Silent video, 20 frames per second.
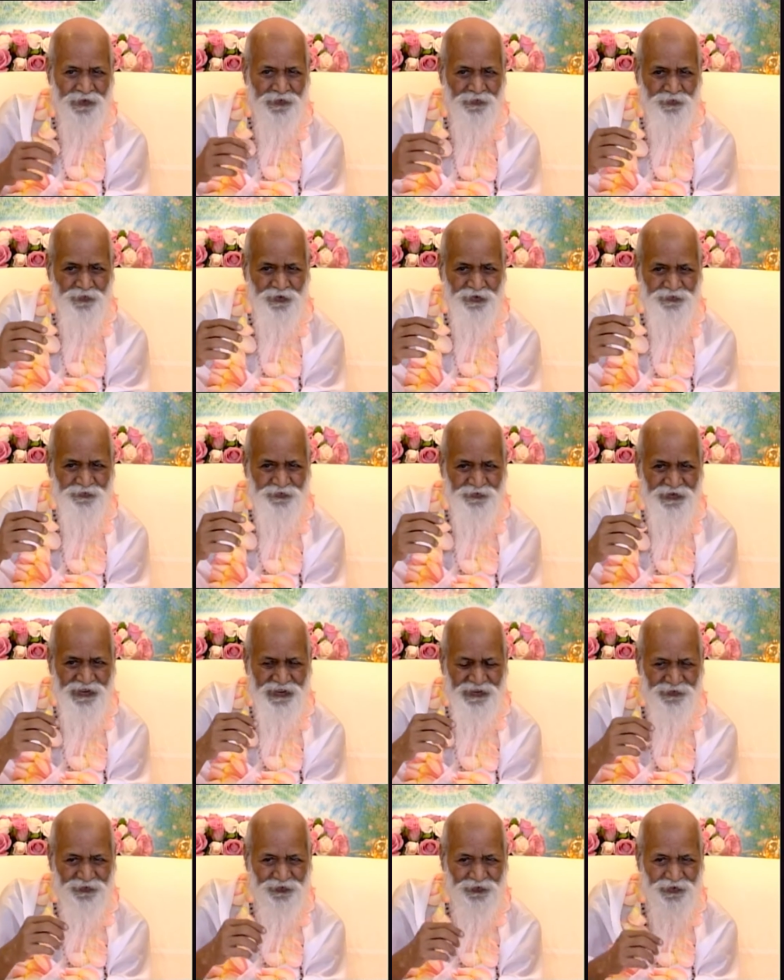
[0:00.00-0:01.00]
What we
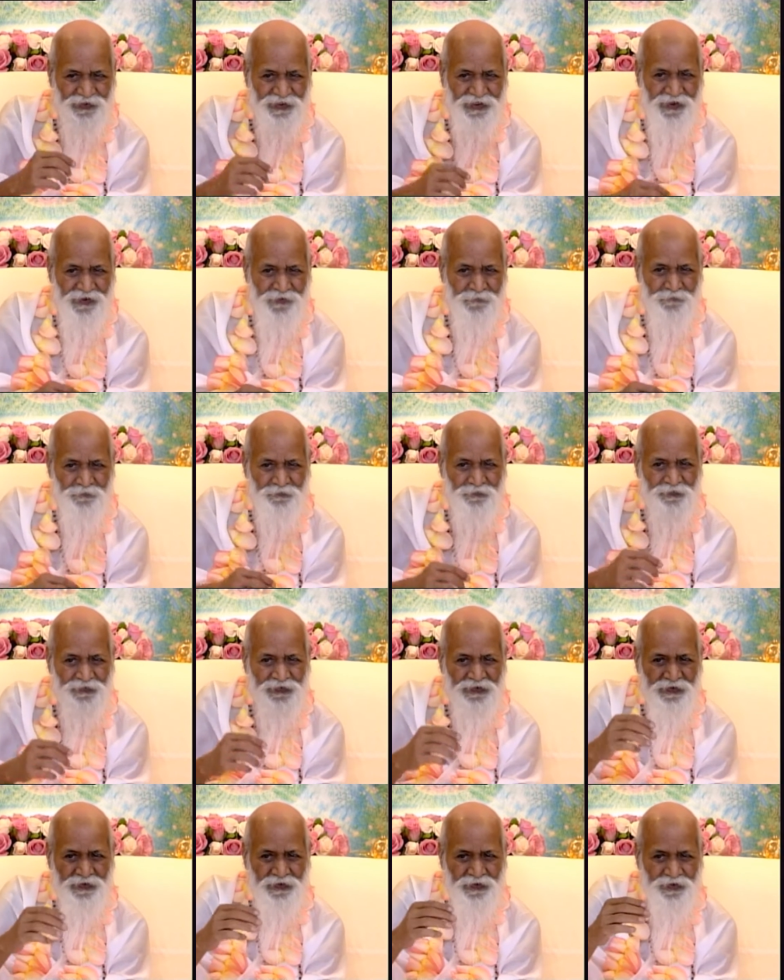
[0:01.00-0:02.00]
are doing?
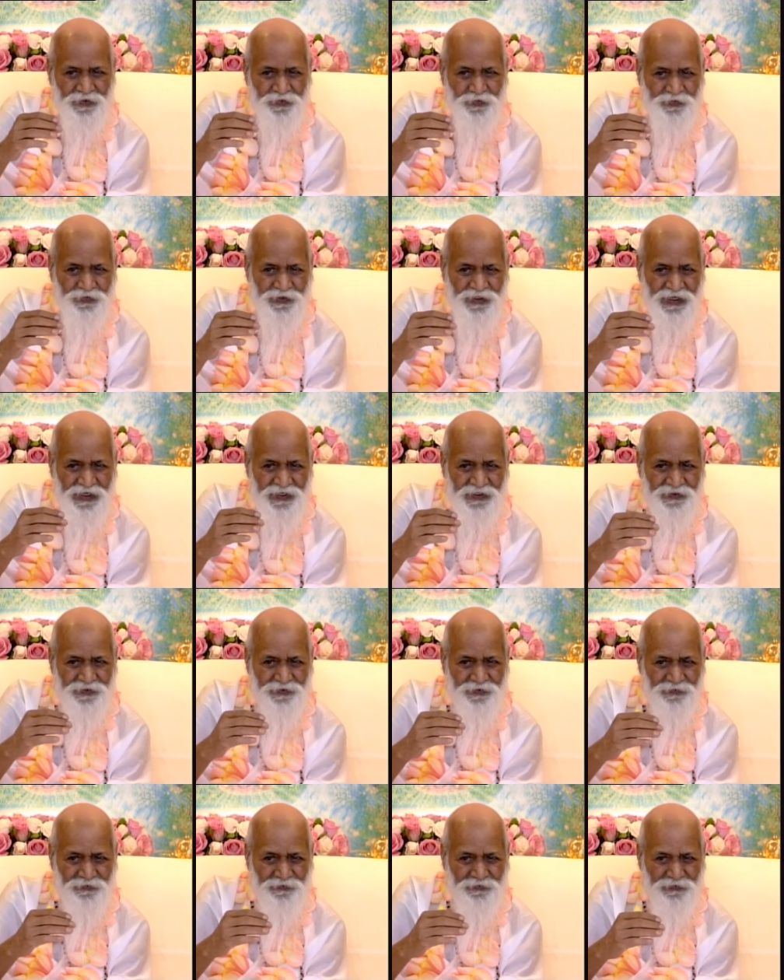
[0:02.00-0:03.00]
We are
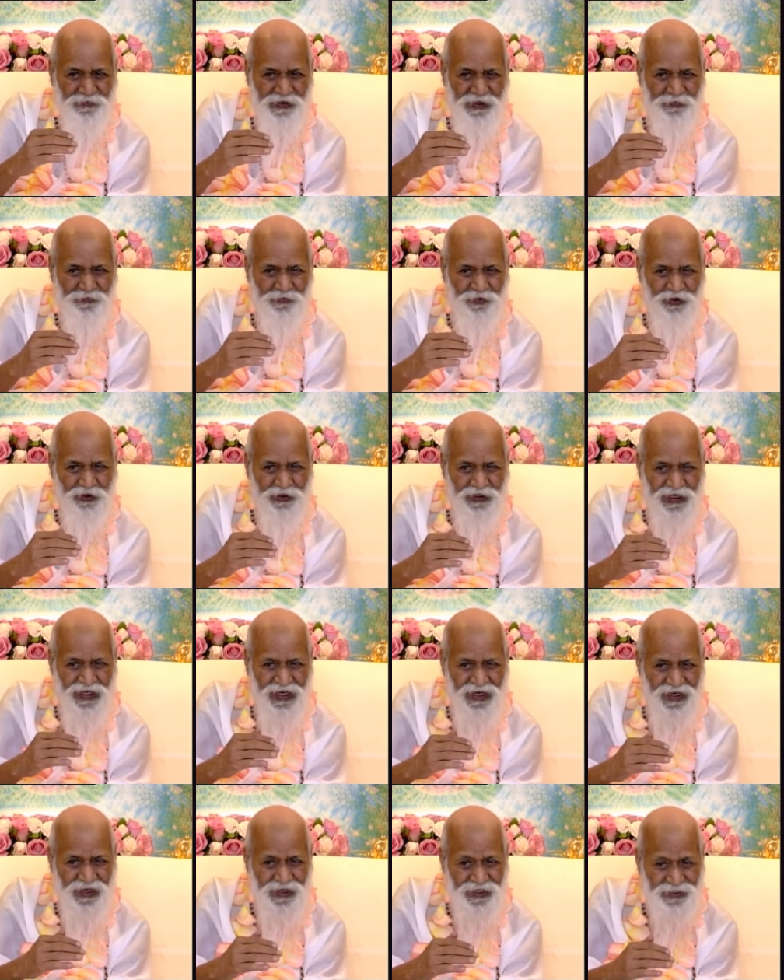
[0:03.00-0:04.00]

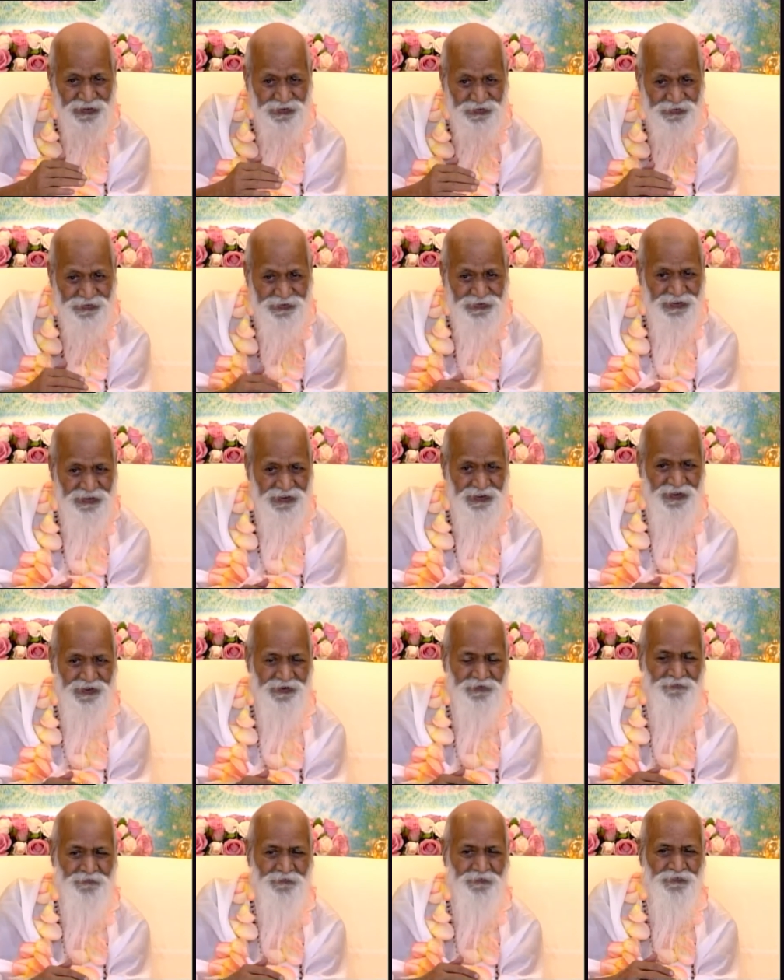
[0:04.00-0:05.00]

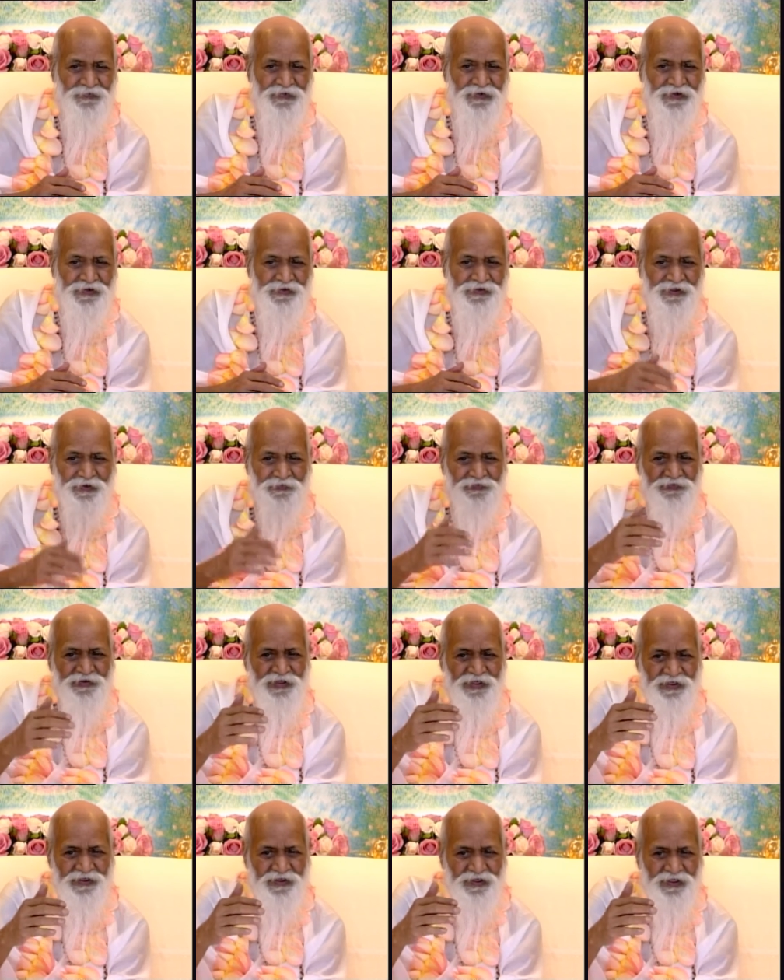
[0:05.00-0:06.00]
memorizing
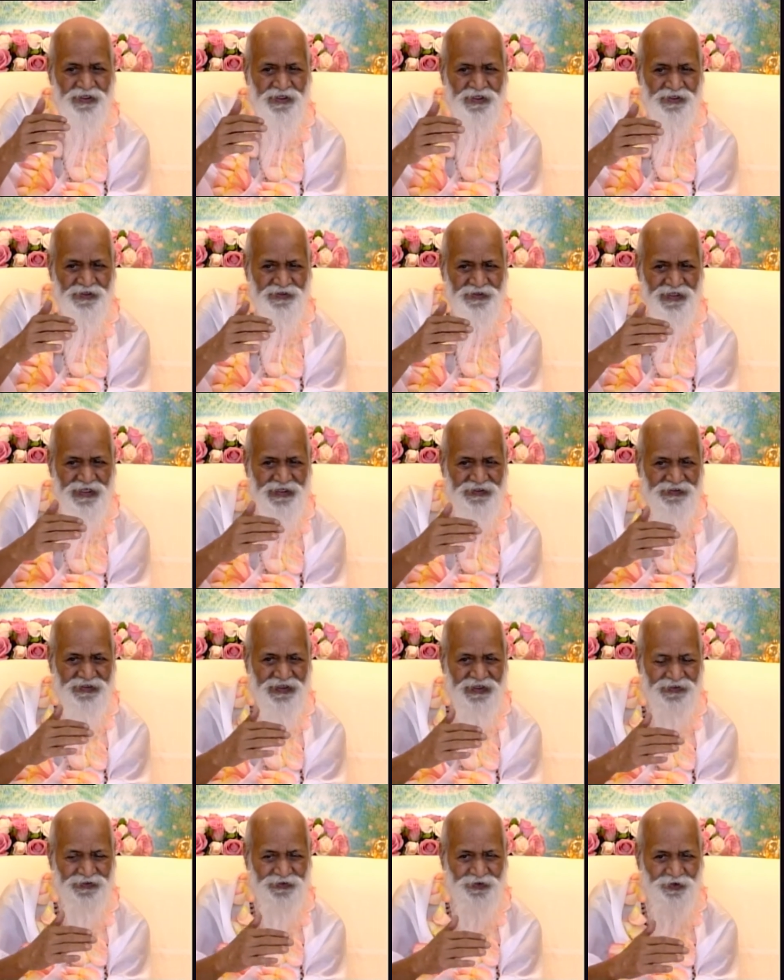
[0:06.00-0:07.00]
something that
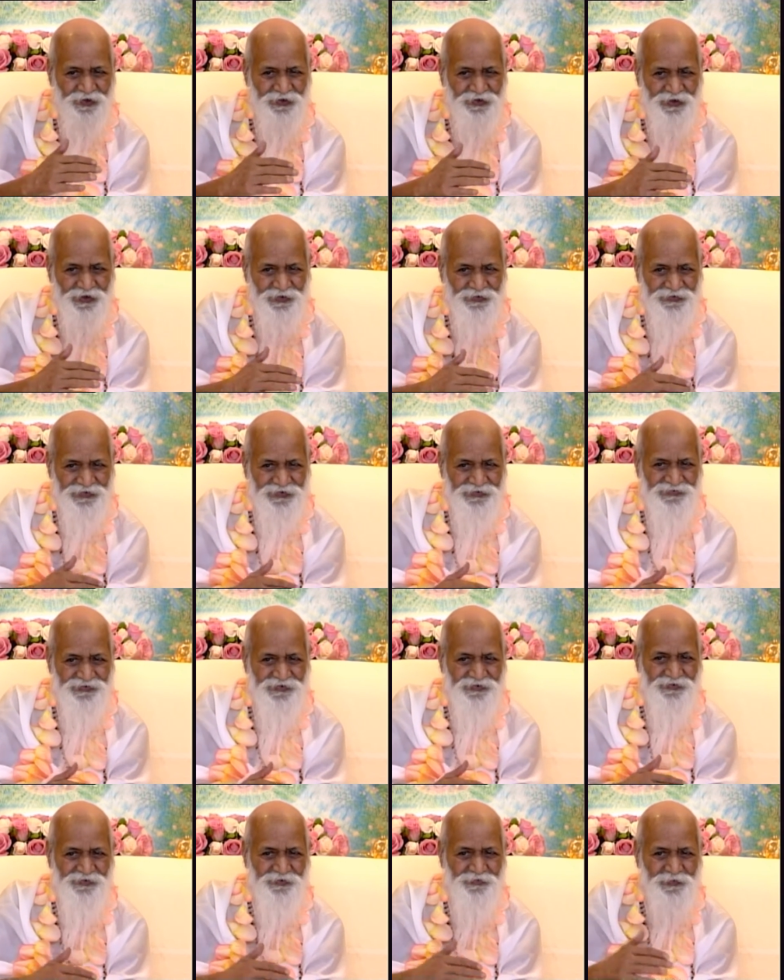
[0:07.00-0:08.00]
has gone out of
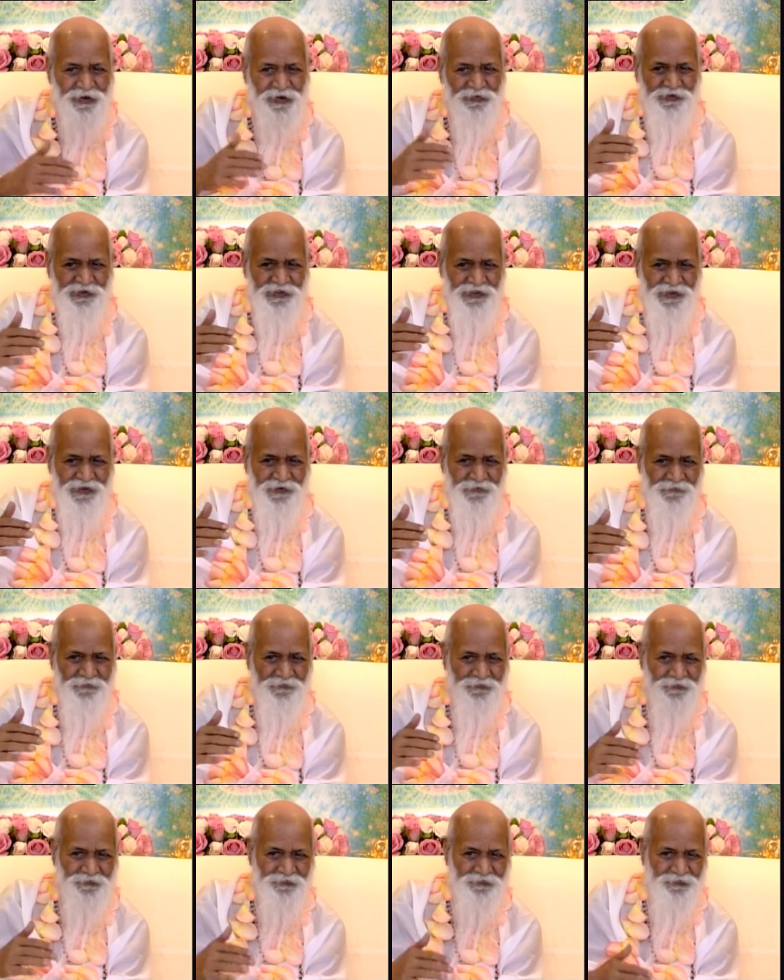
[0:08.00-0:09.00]
our memory.
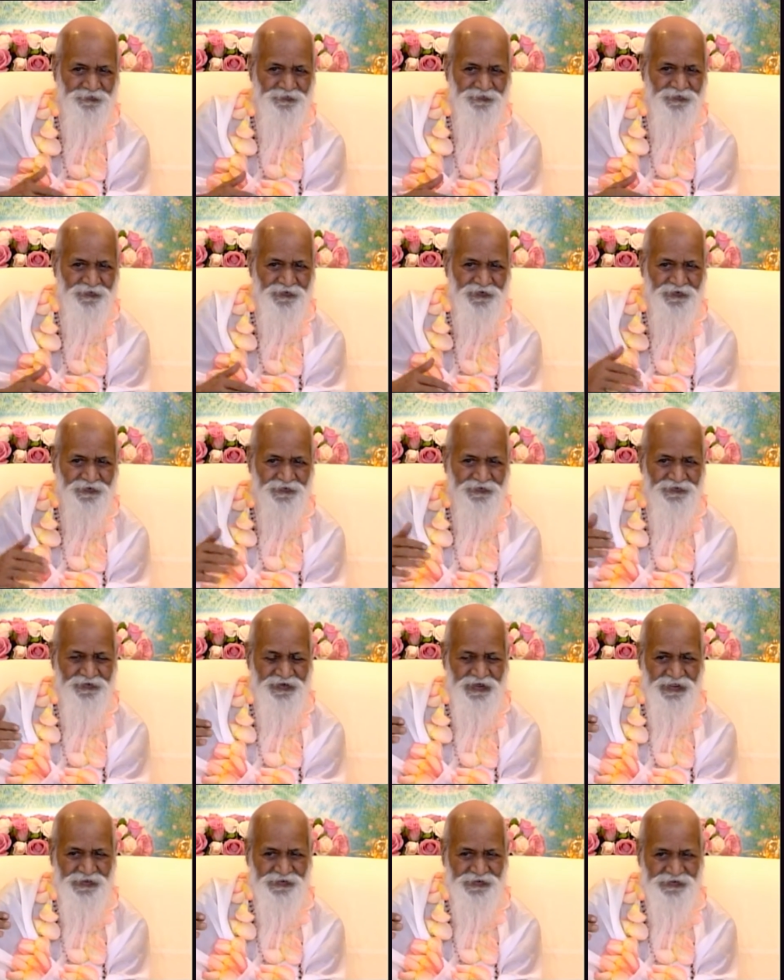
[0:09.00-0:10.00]

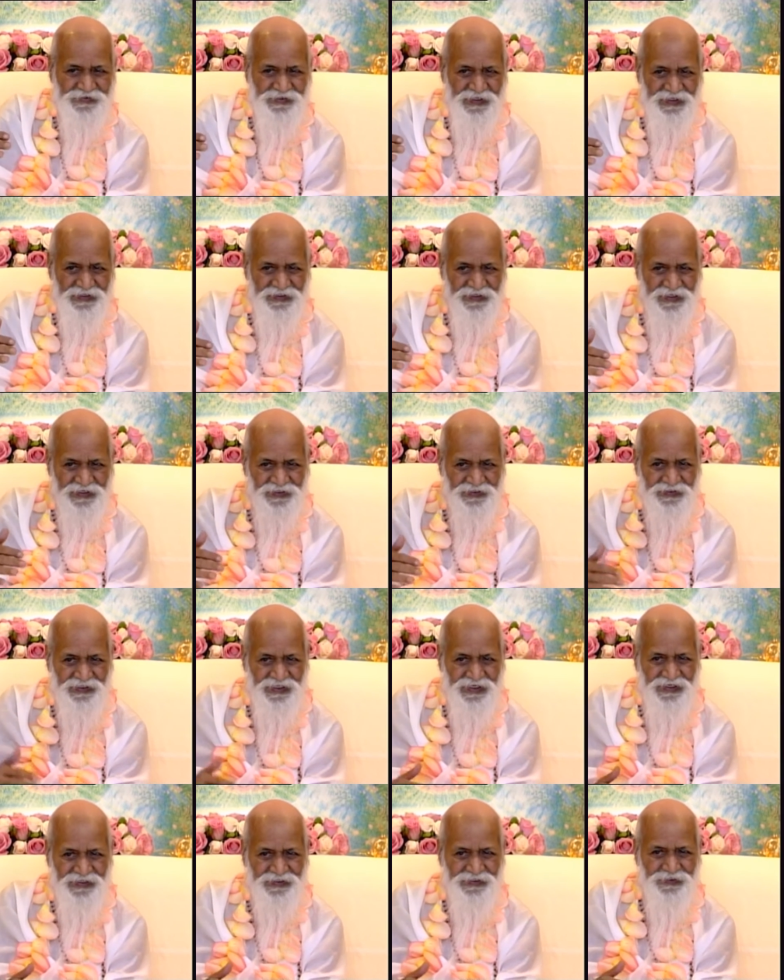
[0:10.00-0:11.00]

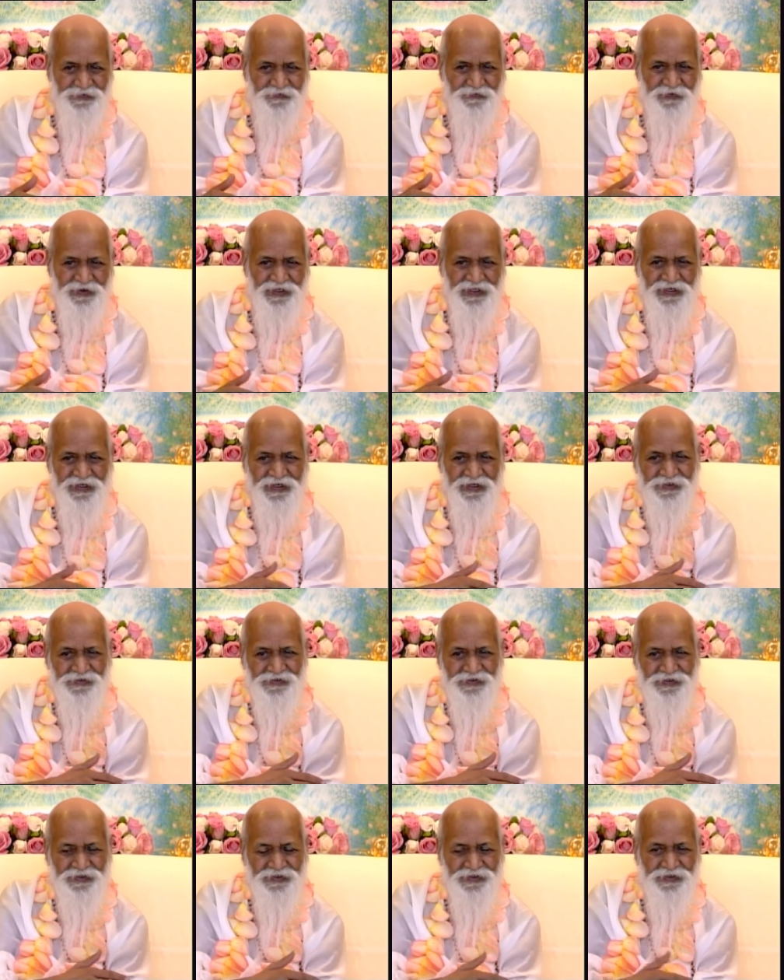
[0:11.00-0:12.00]
Transcendental
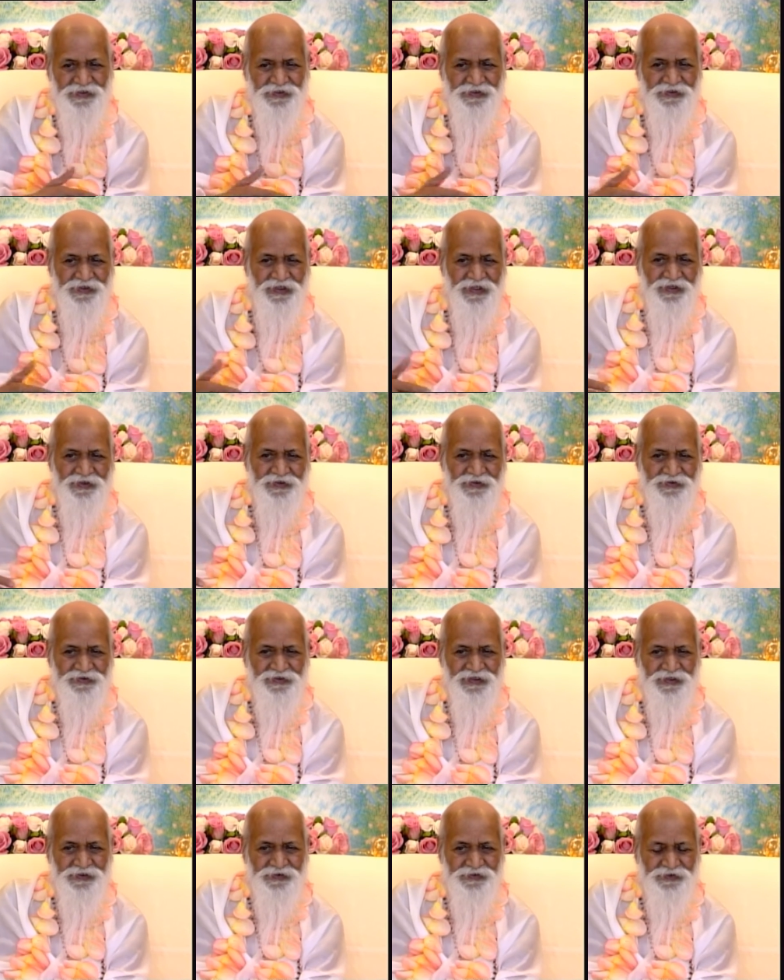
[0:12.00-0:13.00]
experience is
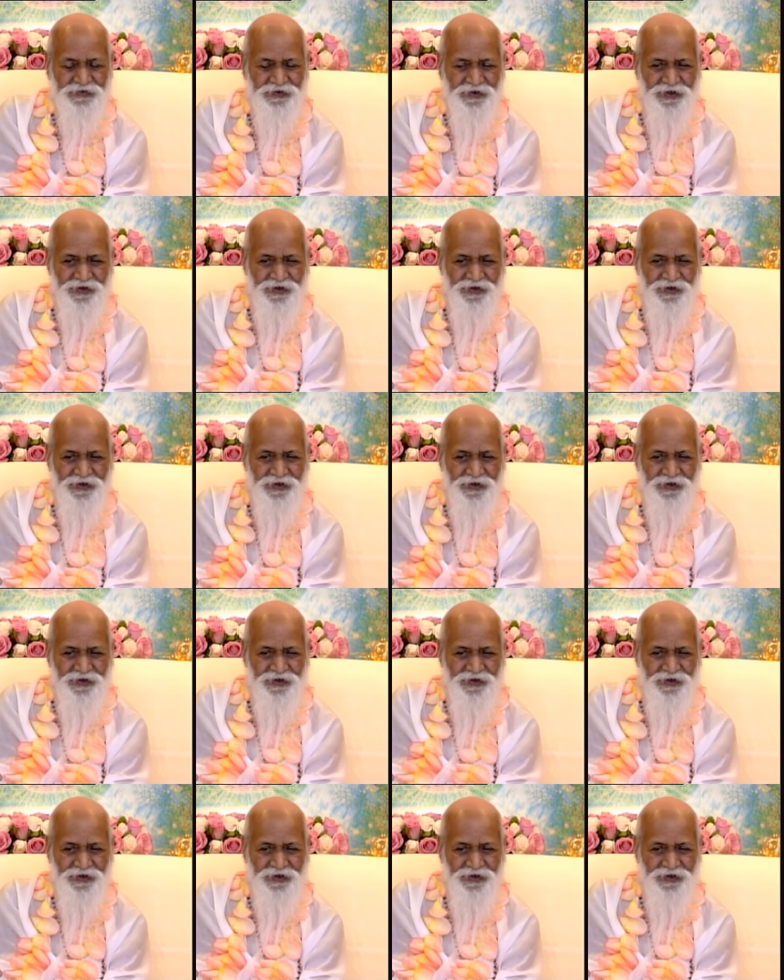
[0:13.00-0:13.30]
just